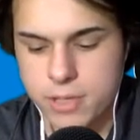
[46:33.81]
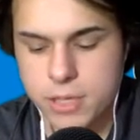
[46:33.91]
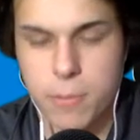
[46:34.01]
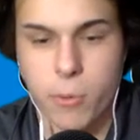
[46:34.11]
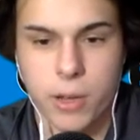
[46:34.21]

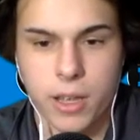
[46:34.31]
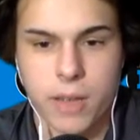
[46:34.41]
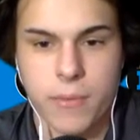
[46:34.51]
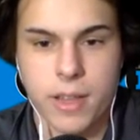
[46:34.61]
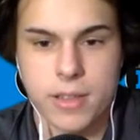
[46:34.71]
sporting
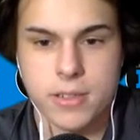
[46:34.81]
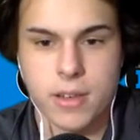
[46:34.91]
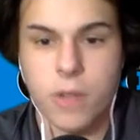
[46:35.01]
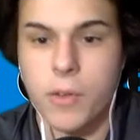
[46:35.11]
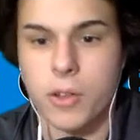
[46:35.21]
events
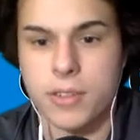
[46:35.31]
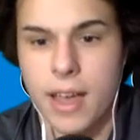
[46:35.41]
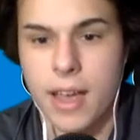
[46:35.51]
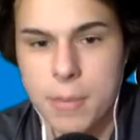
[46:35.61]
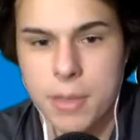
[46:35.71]
of all
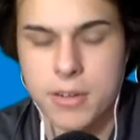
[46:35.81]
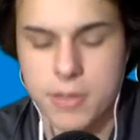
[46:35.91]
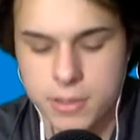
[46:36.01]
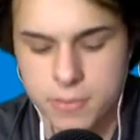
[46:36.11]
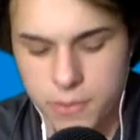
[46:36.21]
time, that
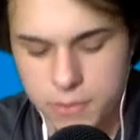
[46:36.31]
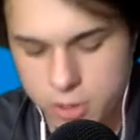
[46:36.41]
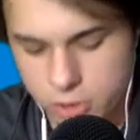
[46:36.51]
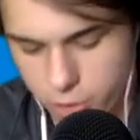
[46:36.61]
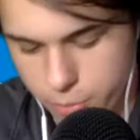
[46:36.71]

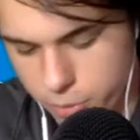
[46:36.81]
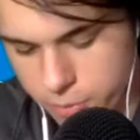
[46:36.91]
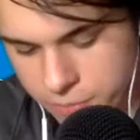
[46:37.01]
2015 Sugar Bowl.